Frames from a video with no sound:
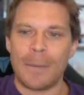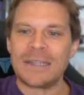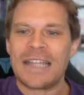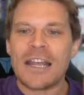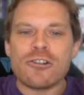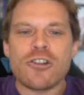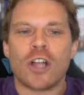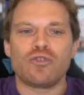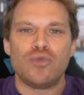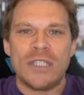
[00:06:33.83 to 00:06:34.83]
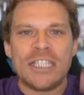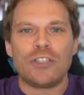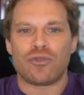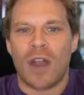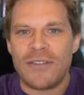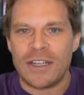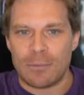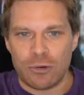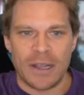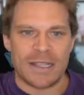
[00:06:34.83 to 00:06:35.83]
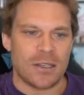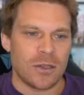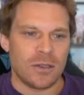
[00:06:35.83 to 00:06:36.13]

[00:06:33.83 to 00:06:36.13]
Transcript: but they're not really driving the price.